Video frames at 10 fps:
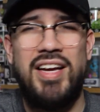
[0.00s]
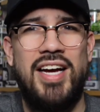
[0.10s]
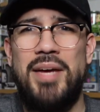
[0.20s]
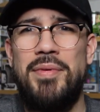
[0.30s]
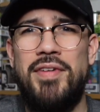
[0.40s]
I
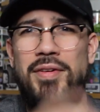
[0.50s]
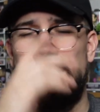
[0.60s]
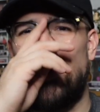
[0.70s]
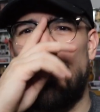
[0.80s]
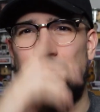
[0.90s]
can't believe I don't
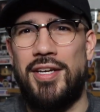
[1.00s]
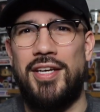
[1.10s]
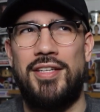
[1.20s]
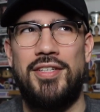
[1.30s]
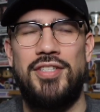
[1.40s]
even know what
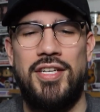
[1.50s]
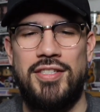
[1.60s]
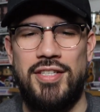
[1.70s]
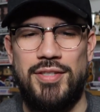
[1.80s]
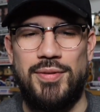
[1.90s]
the
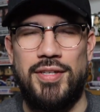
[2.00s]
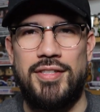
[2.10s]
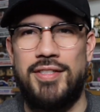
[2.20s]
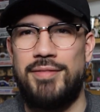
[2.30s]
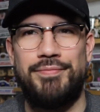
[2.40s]
chase of this one
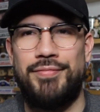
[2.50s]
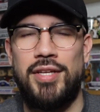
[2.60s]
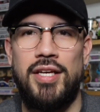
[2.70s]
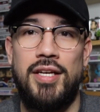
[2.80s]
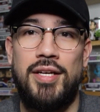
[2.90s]
is.
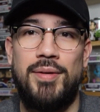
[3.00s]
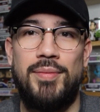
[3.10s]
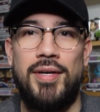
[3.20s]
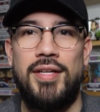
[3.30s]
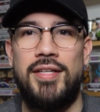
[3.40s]

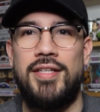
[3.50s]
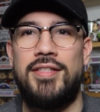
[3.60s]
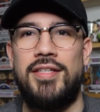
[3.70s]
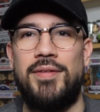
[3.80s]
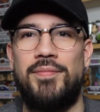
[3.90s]
But let's
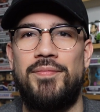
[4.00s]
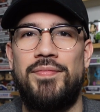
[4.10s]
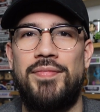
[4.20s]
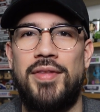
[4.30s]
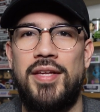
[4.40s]
see.
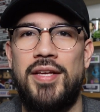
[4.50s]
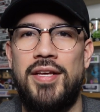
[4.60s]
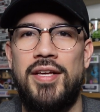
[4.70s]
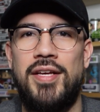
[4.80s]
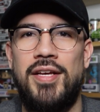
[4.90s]

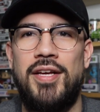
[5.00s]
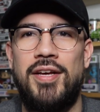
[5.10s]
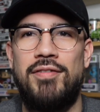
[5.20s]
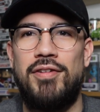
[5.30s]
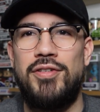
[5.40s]

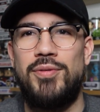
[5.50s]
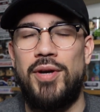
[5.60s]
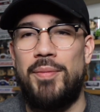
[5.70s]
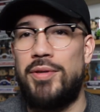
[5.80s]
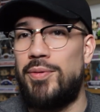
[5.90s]
First
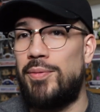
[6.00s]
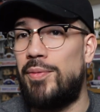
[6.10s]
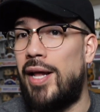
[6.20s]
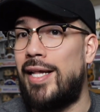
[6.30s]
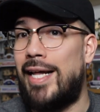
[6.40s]
one up, this
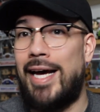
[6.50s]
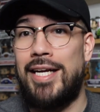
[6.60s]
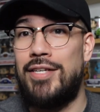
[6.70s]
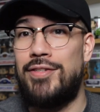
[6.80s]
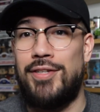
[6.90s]
one a
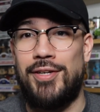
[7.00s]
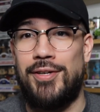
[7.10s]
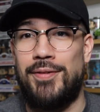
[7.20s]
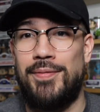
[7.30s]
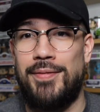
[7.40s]
lot
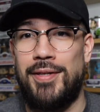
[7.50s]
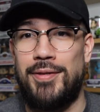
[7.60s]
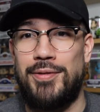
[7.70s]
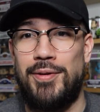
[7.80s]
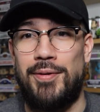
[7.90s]
easier than
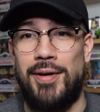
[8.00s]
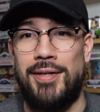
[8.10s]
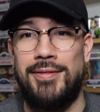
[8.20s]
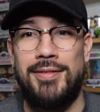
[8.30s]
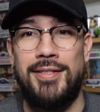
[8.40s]
a
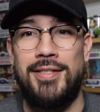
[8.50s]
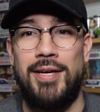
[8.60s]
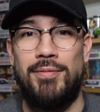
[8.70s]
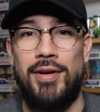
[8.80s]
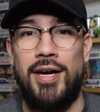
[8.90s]
Sauron. This
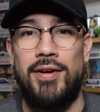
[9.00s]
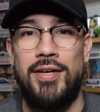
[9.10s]
came right out.